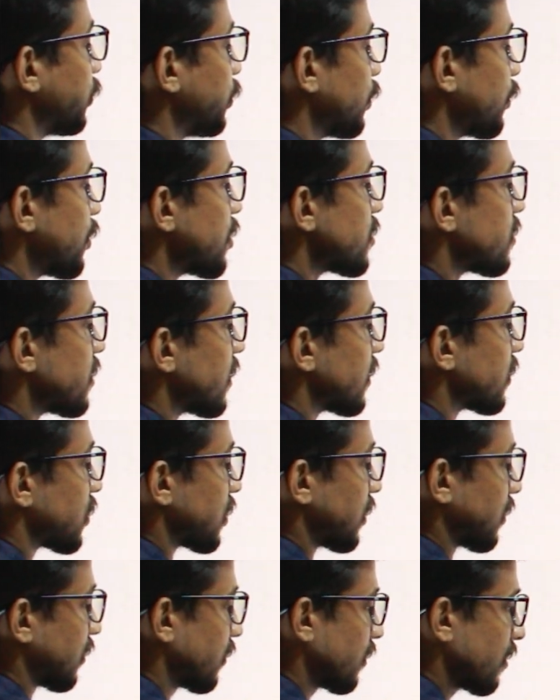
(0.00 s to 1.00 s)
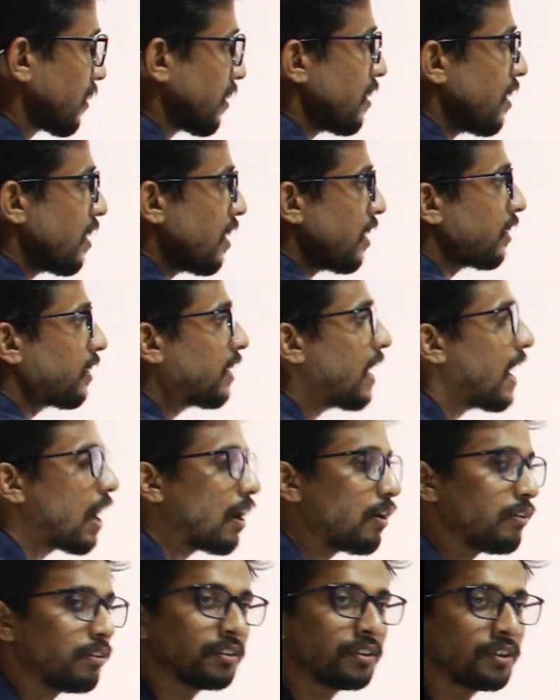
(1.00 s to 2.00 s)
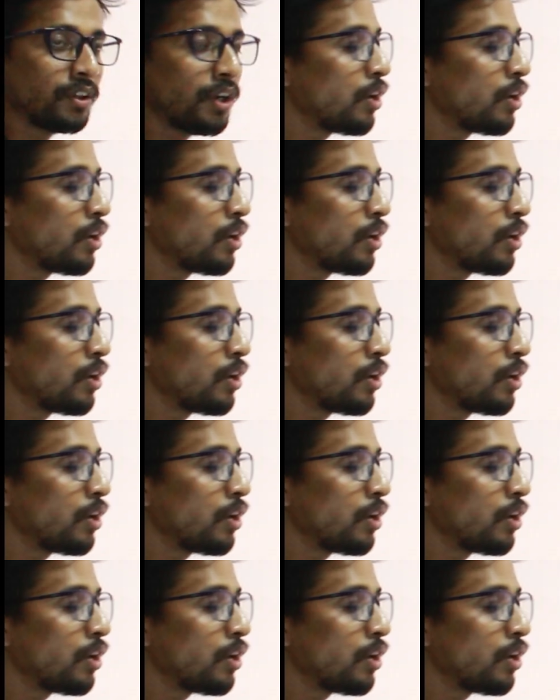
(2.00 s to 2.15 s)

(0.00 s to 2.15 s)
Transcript: Jurisdiction. Now,